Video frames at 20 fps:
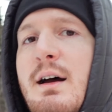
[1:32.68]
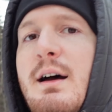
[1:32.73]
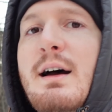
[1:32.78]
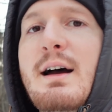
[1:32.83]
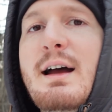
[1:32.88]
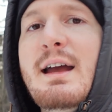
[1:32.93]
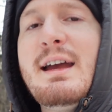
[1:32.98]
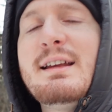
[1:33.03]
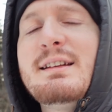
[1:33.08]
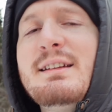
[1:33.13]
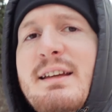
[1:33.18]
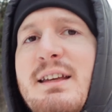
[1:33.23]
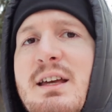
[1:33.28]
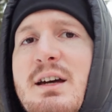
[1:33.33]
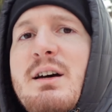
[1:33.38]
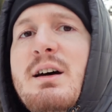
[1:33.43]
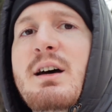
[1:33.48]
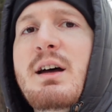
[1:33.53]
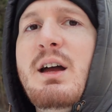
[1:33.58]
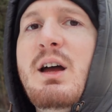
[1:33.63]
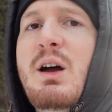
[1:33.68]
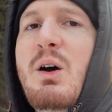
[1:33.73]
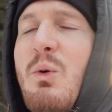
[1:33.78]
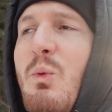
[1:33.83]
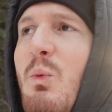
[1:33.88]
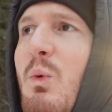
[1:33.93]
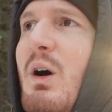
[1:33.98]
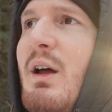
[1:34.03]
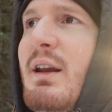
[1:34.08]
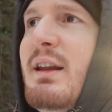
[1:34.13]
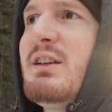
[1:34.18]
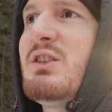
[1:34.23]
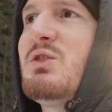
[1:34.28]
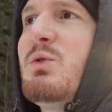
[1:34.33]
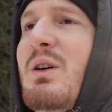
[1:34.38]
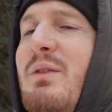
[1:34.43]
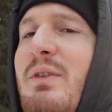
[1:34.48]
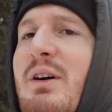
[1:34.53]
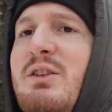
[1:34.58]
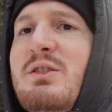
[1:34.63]
I had like a 1 in
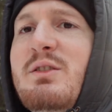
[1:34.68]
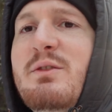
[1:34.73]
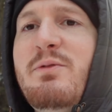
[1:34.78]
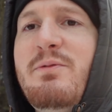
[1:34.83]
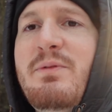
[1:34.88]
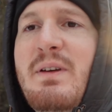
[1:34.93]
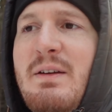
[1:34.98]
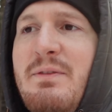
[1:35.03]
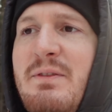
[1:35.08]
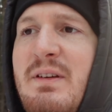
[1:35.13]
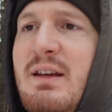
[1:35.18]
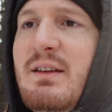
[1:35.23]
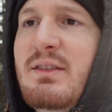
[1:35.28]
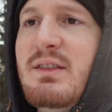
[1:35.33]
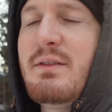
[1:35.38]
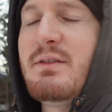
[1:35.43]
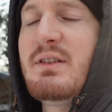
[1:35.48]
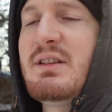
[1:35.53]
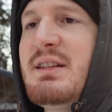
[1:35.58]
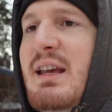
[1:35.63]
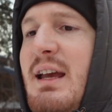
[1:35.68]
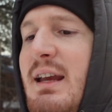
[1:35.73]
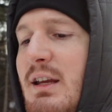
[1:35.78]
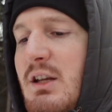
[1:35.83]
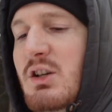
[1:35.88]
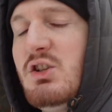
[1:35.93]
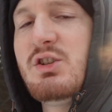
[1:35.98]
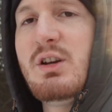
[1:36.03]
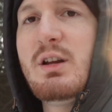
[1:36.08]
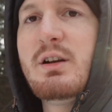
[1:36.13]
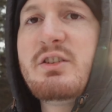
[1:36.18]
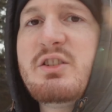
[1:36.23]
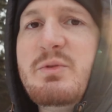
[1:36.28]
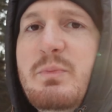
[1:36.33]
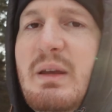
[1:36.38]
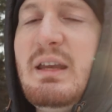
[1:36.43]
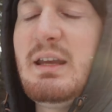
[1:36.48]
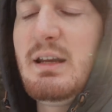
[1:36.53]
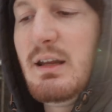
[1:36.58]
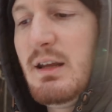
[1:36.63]
1250th of a second shutter
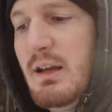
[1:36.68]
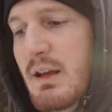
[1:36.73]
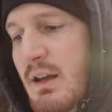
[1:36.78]
speed